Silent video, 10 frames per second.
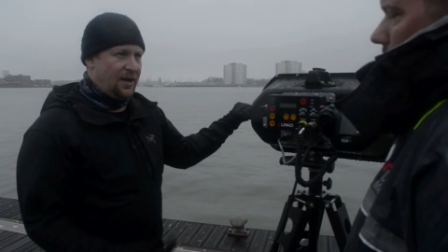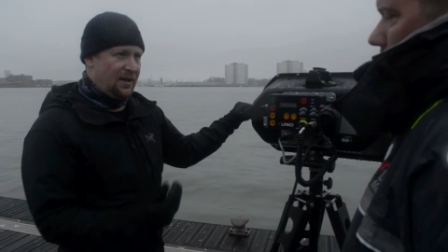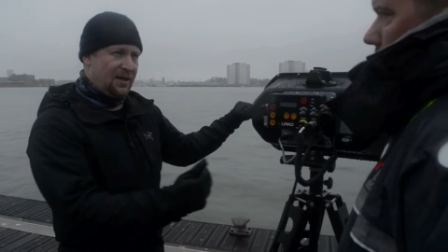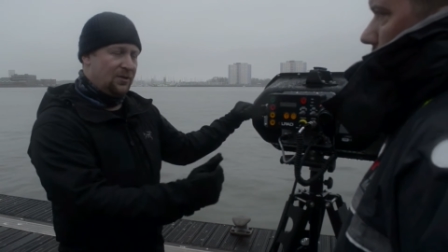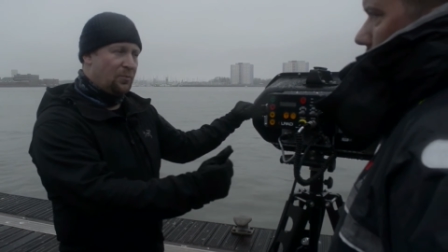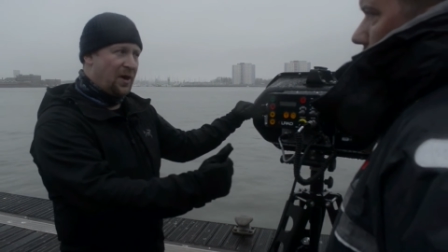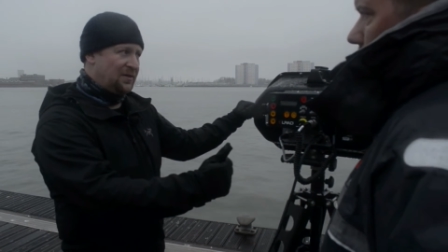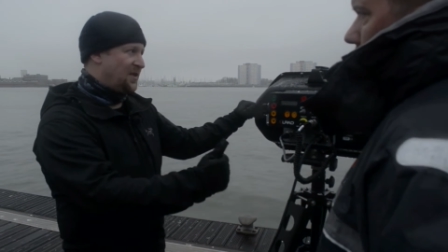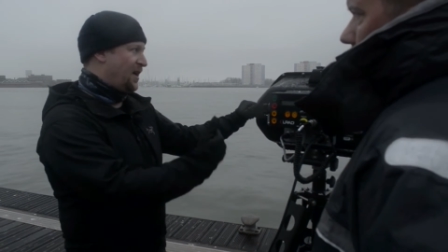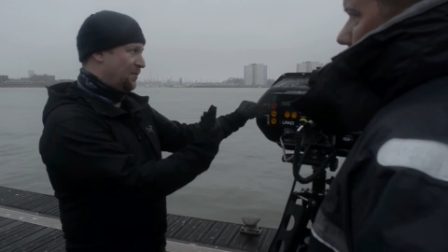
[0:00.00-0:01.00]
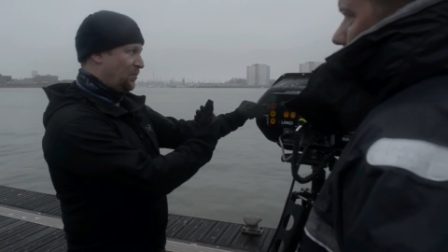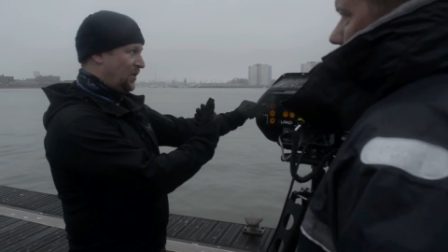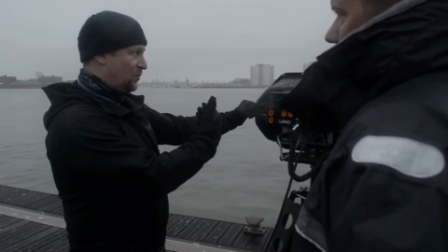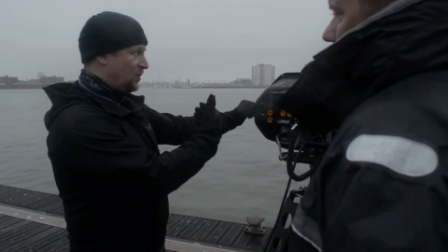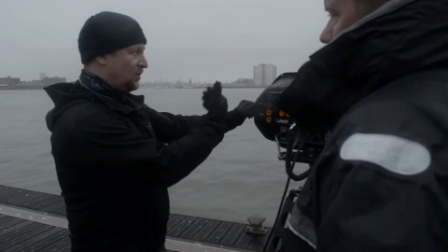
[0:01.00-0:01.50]
And then you buy time.
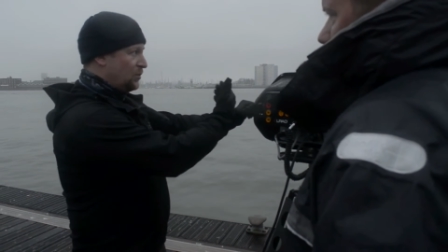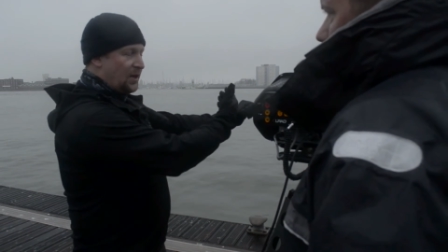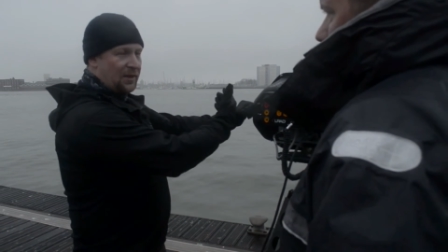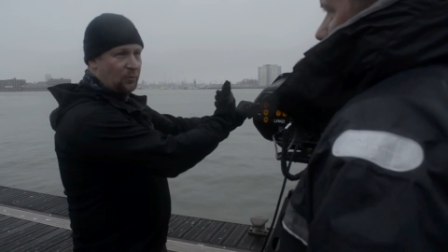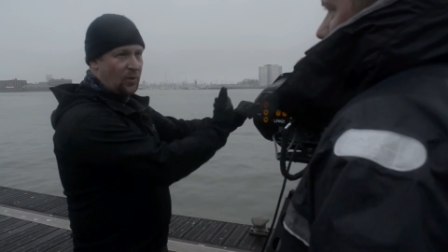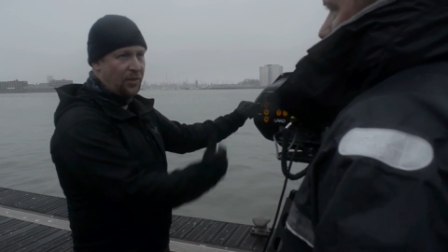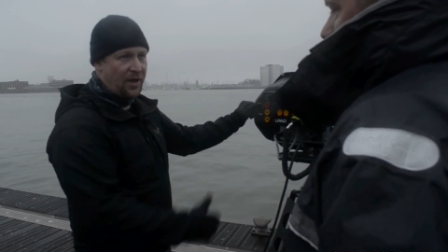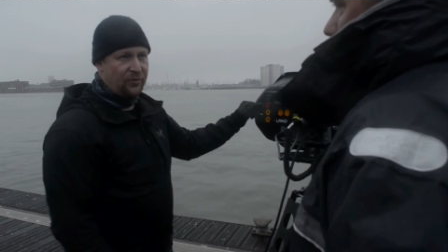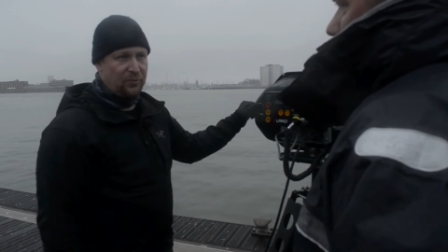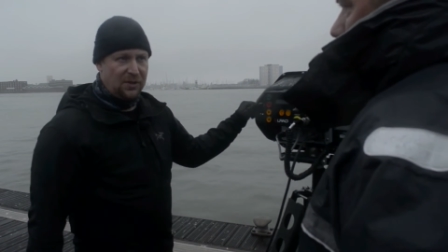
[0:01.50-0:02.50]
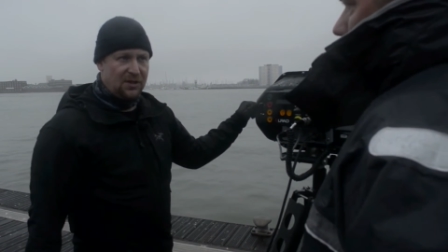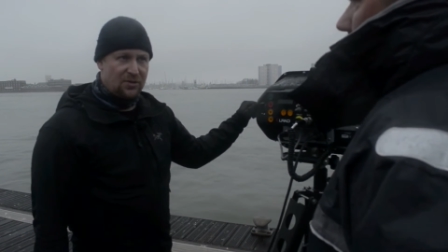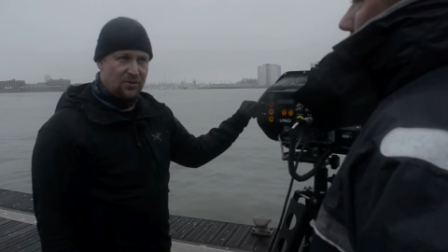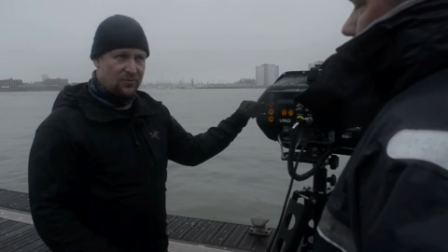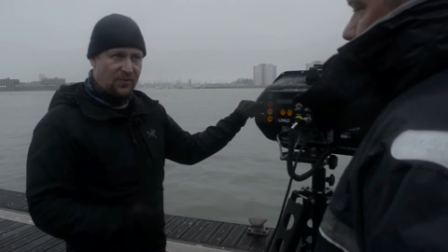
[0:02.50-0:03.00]
If you can do that at 1,000
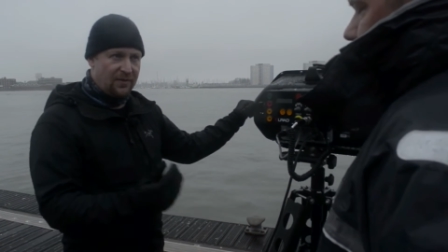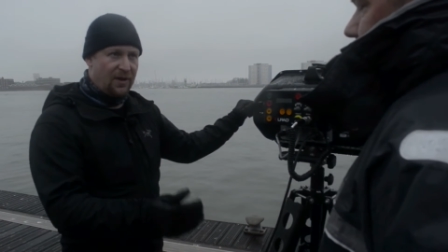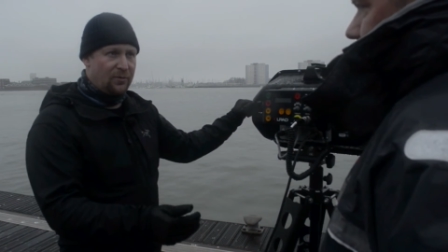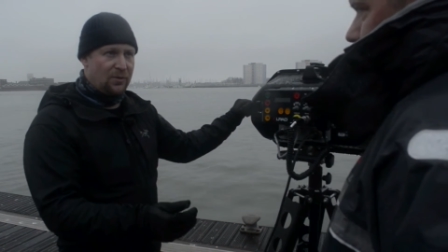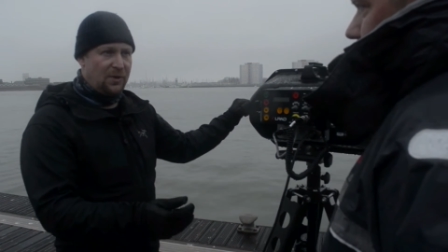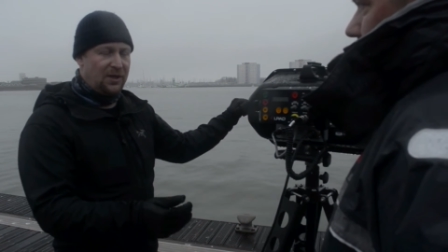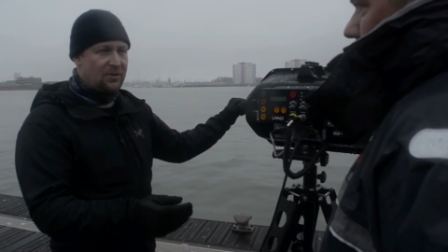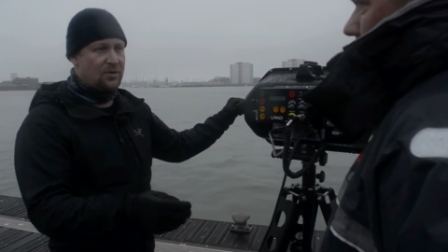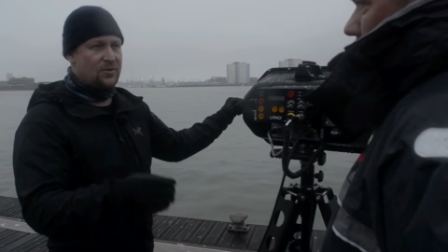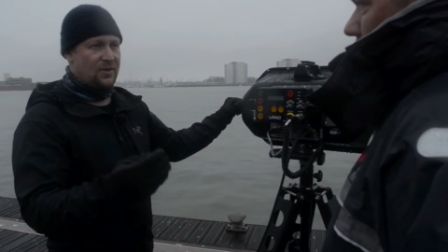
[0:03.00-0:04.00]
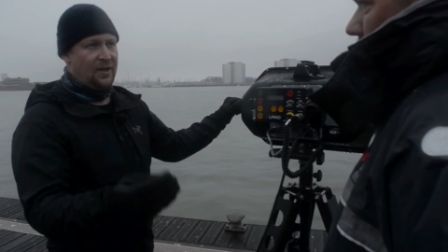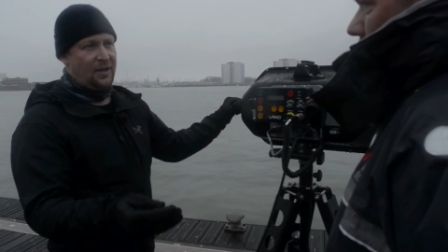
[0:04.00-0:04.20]
meters, 500 meters,